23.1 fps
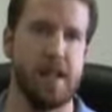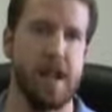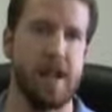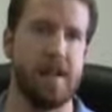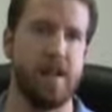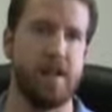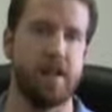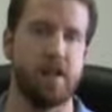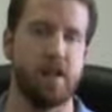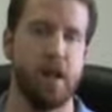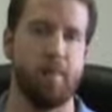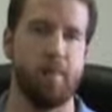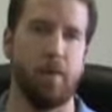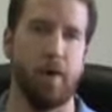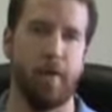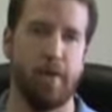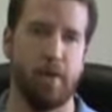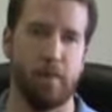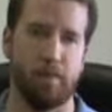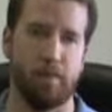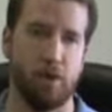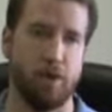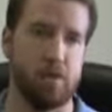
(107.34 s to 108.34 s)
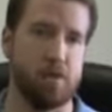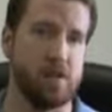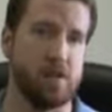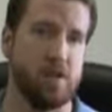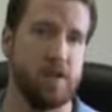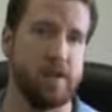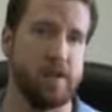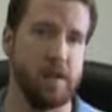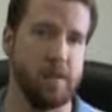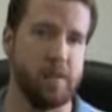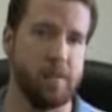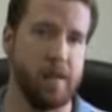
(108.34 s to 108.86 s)
that income on their
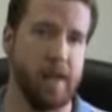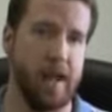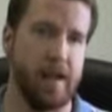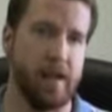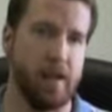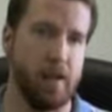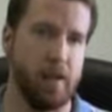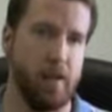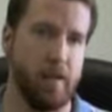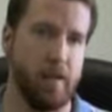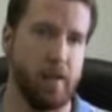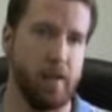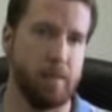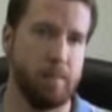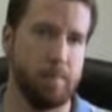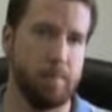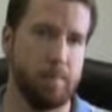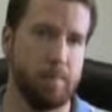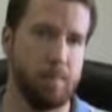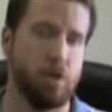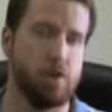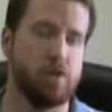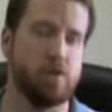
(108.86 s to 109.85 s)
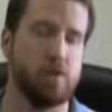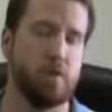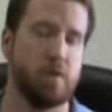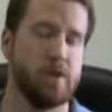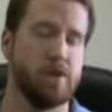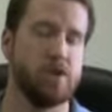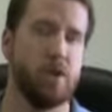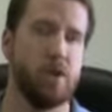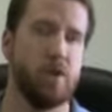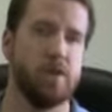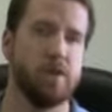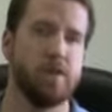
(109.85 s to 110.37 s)
personal income tax, on their personal
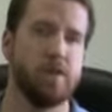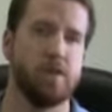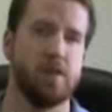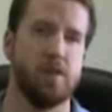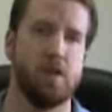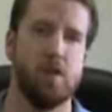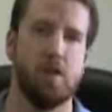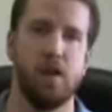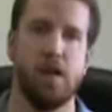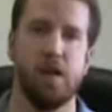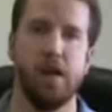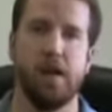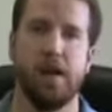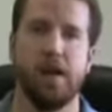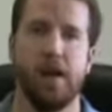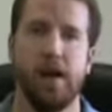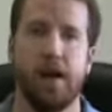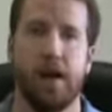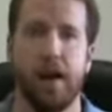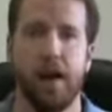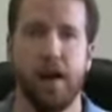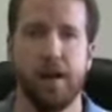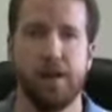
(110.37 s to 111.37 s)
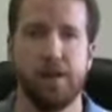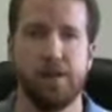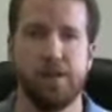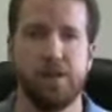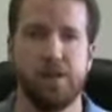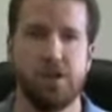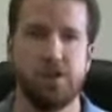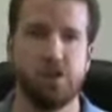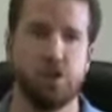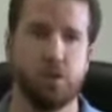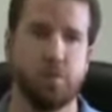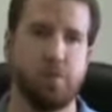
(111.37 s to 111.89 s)
returns.
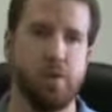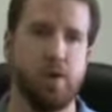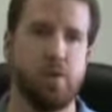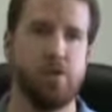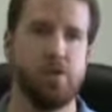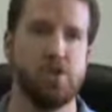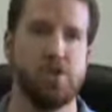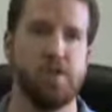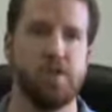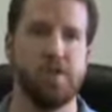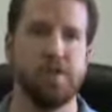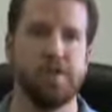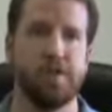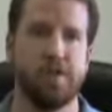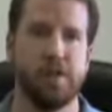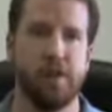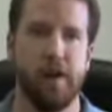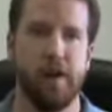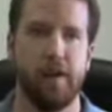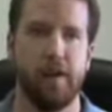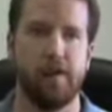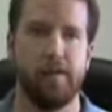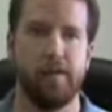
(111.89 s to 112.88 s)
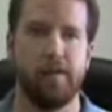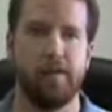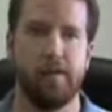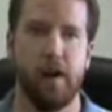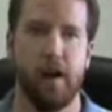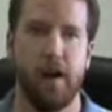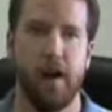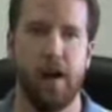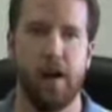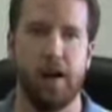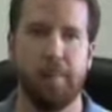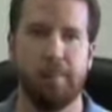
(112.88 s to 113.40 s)
Distributions of
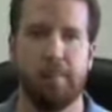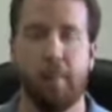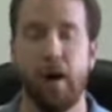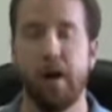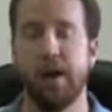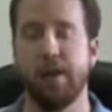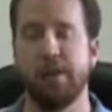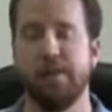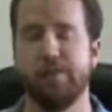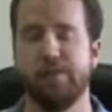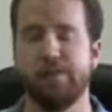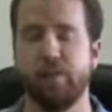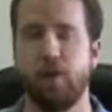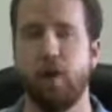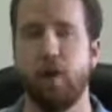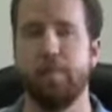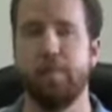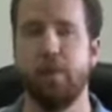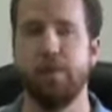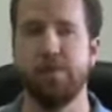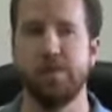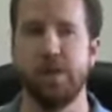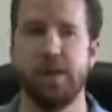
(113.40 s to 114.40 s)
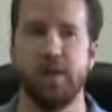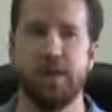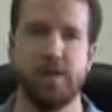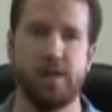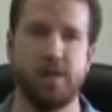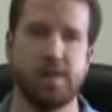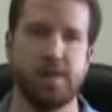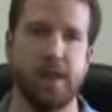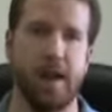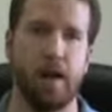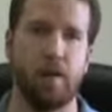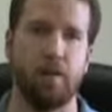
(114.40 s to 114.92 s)
money from those
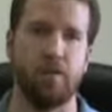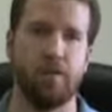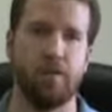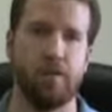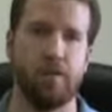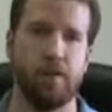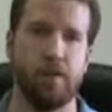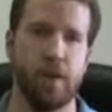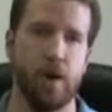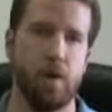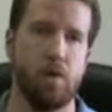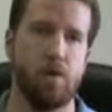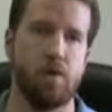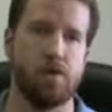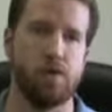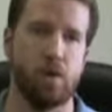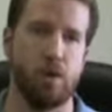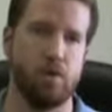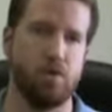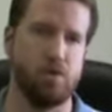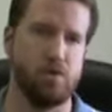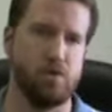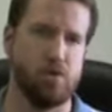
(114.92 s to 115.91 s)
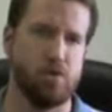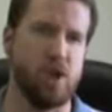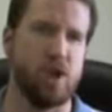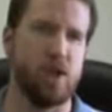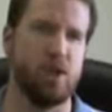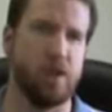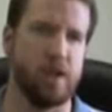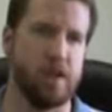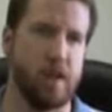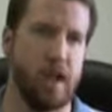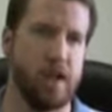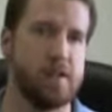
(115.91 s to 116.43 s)
entities down to the owners are
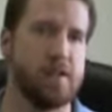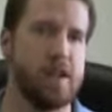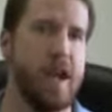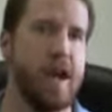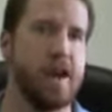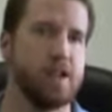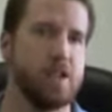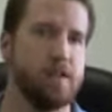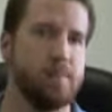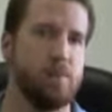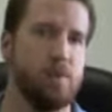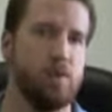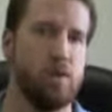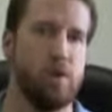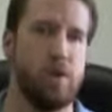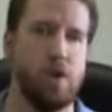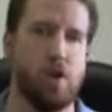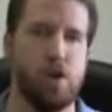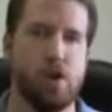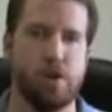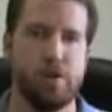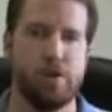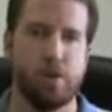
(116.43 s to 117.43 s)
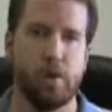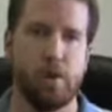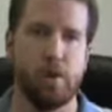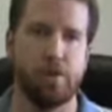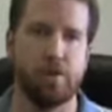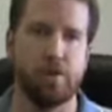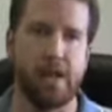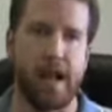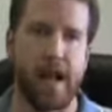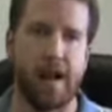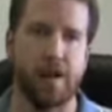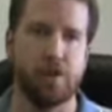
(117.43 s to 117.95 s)
generally not taxable. So
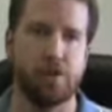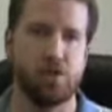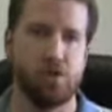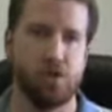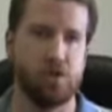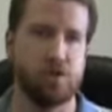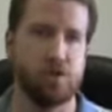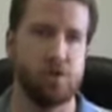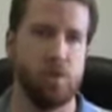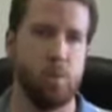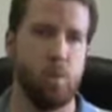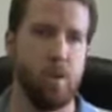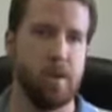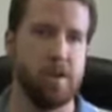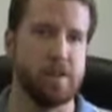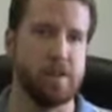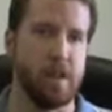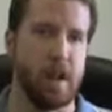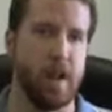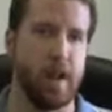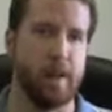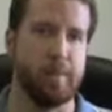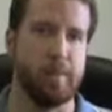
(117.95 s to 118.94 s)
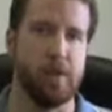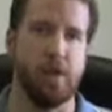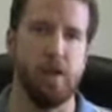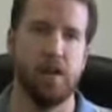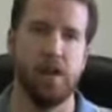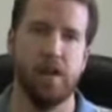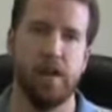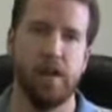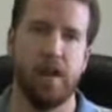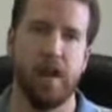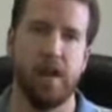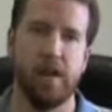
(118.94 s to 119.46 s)
there's tax just the one time.
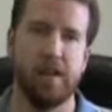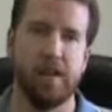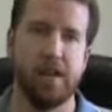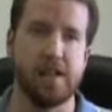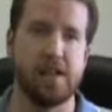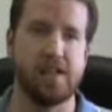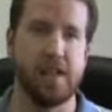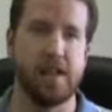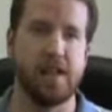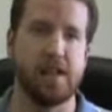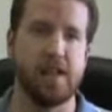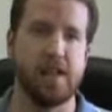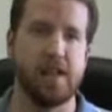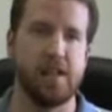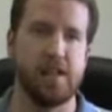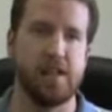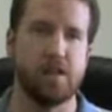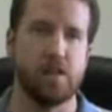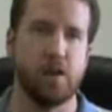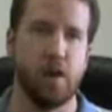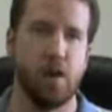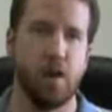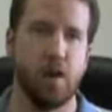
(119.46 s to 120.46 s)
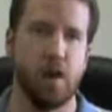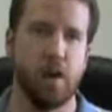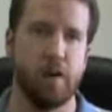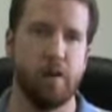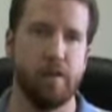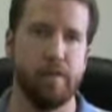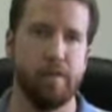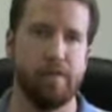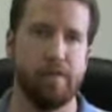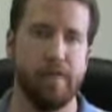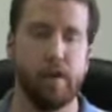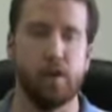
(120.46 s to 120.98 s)
These entities
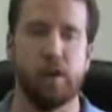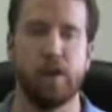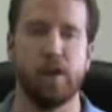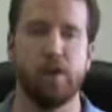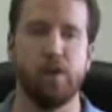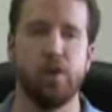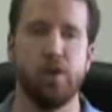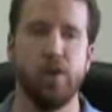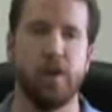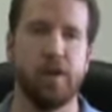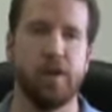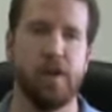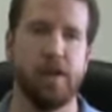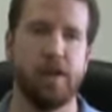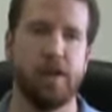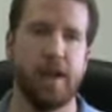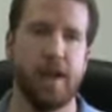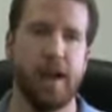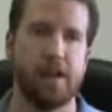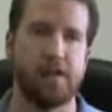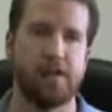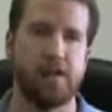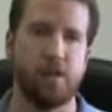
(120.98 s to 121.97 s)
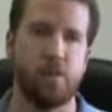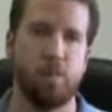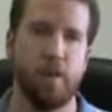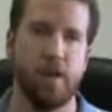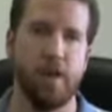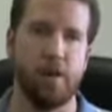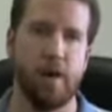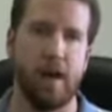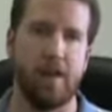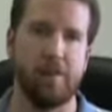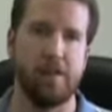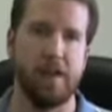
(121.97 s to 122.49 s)
are very good in cases
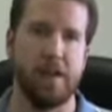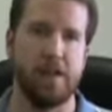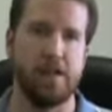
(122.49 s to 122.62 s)
when you have an